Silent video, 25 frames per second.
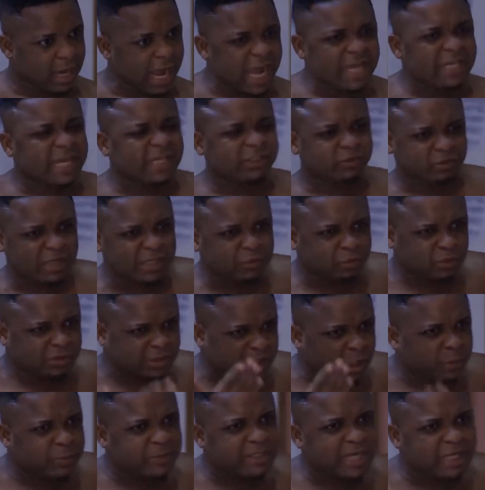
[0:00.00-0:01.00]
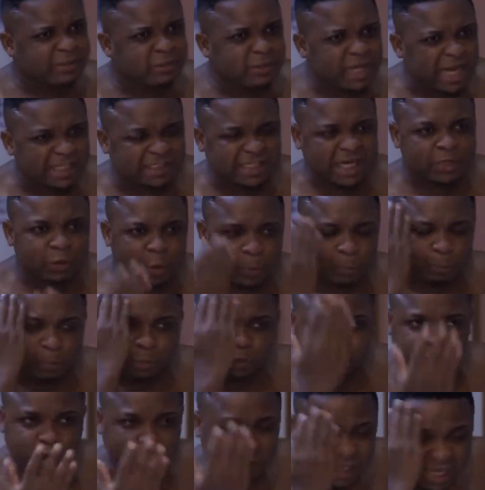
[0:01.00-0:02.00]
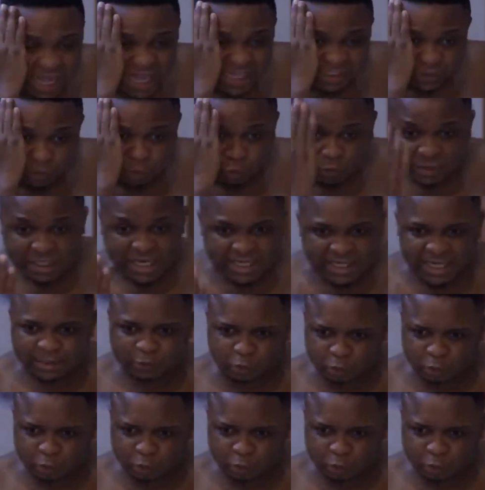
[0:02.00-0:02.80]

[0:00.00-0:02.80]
Are you guys trying to tell me that you guys cannot put your heads together